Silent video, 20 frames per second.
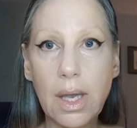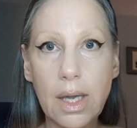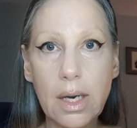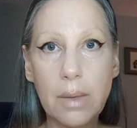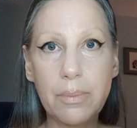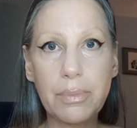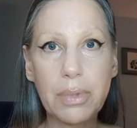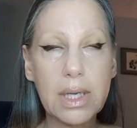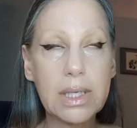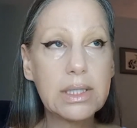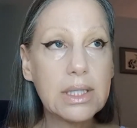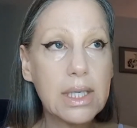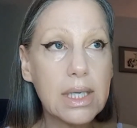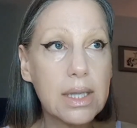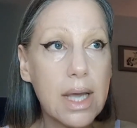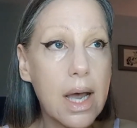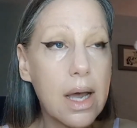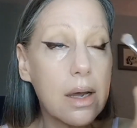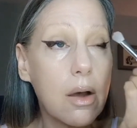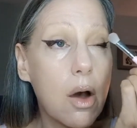And I'm
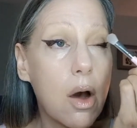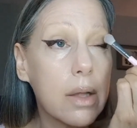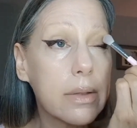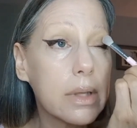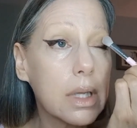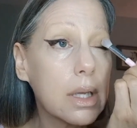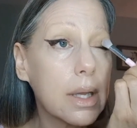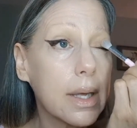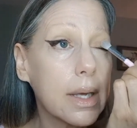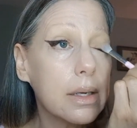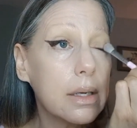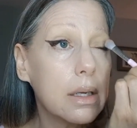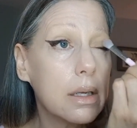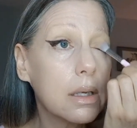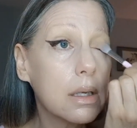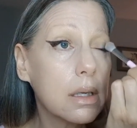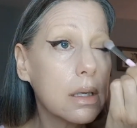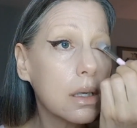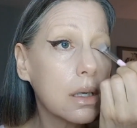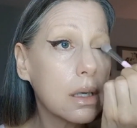placing that on the lid
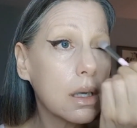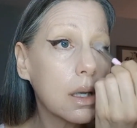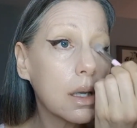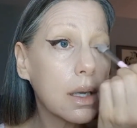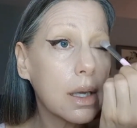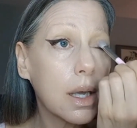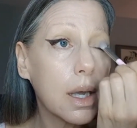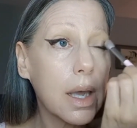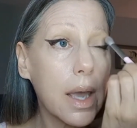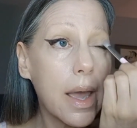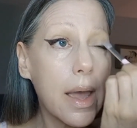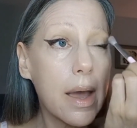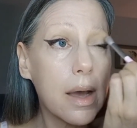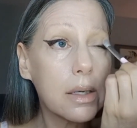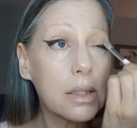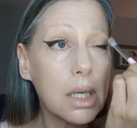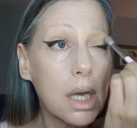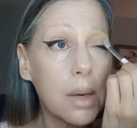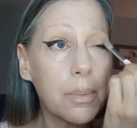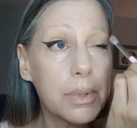
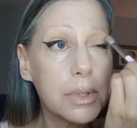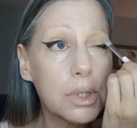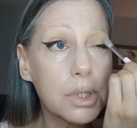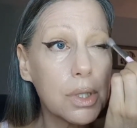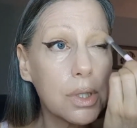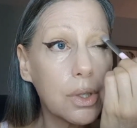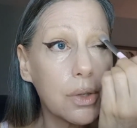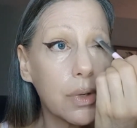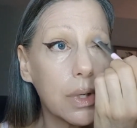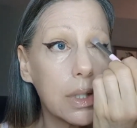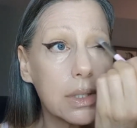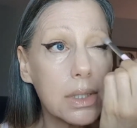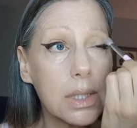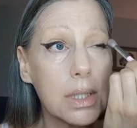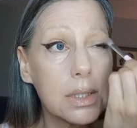and up into the crease.